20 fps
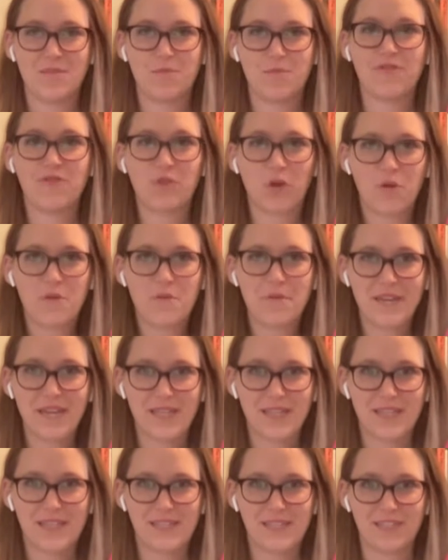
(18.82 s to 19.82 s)
Before we
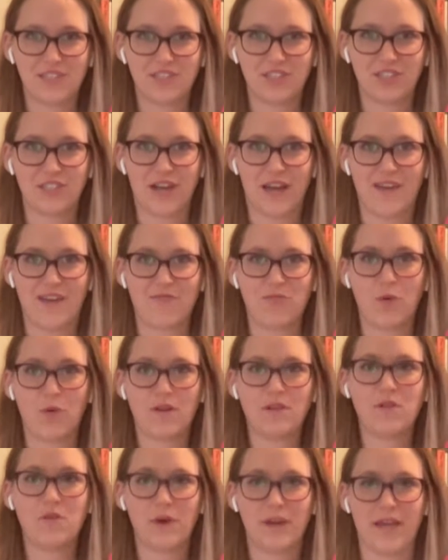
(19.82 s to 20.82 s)
begin this session, I have
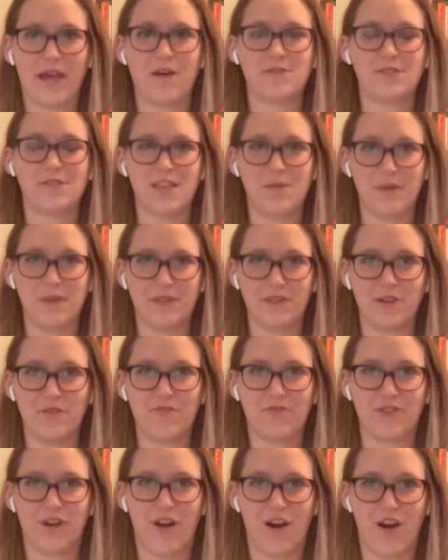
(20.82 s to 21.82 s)
one quick housekeeping
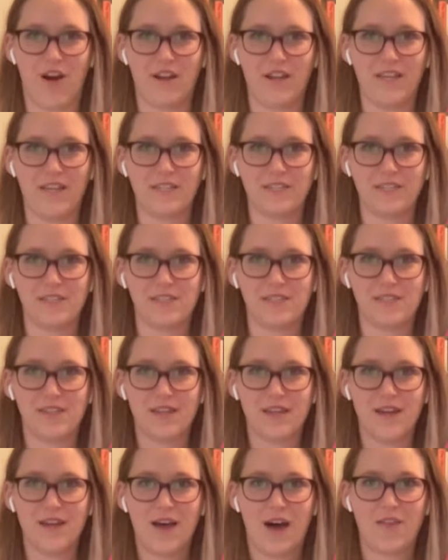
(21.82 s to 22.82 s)
note for our audience.
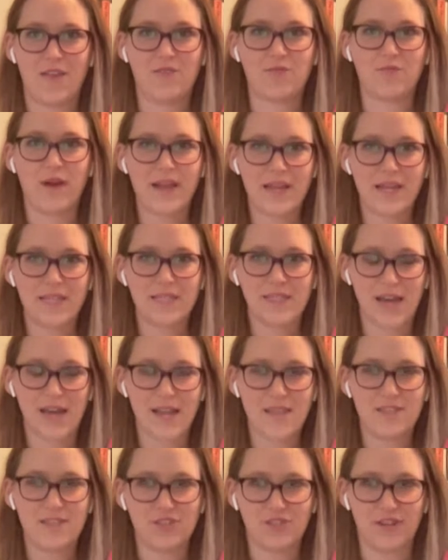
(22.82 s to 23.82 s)
On the right-hand
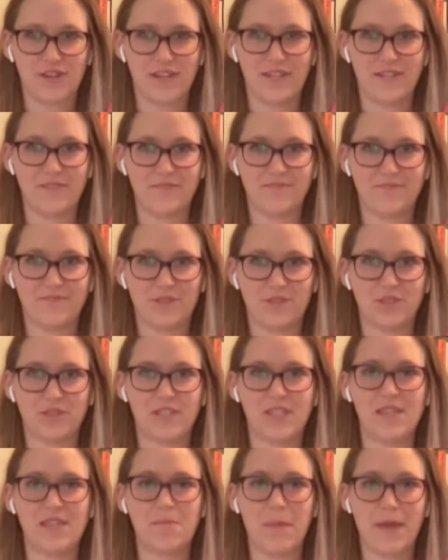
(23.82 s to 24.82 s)
side of the screen, you'll
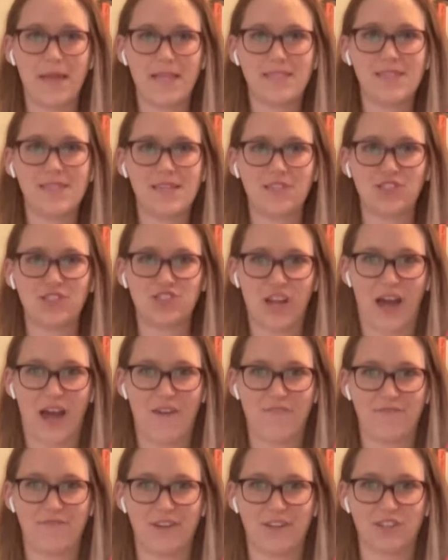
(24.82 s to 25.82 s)
see the main stage
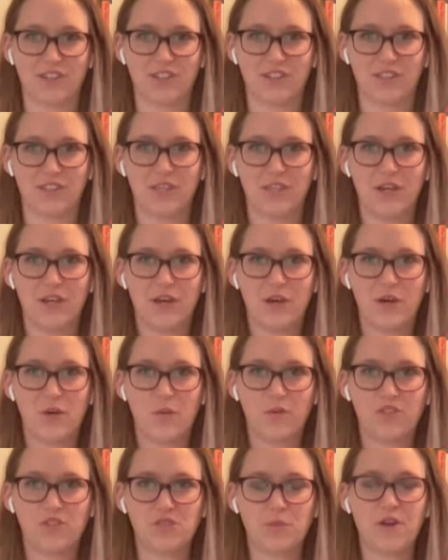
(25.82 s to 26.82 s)
chat function,
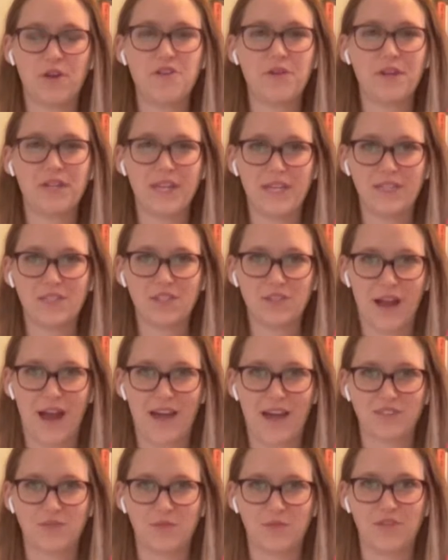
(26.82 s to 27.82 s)
which is where you can
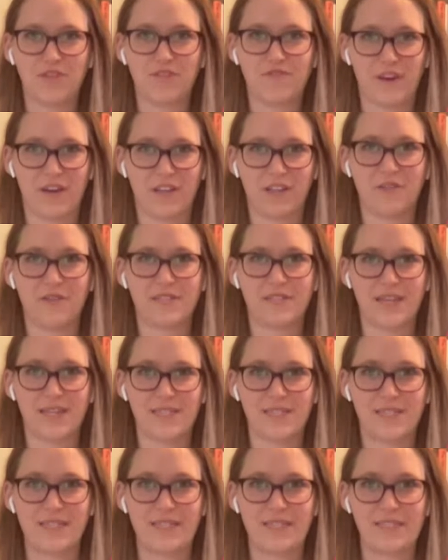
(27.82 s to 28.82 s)
interact with your fellow
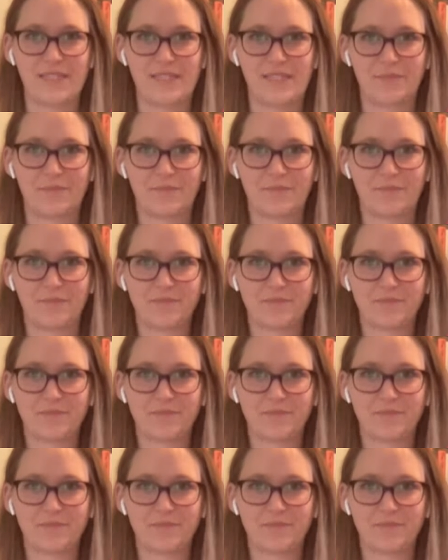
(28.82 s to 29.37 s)
attendees.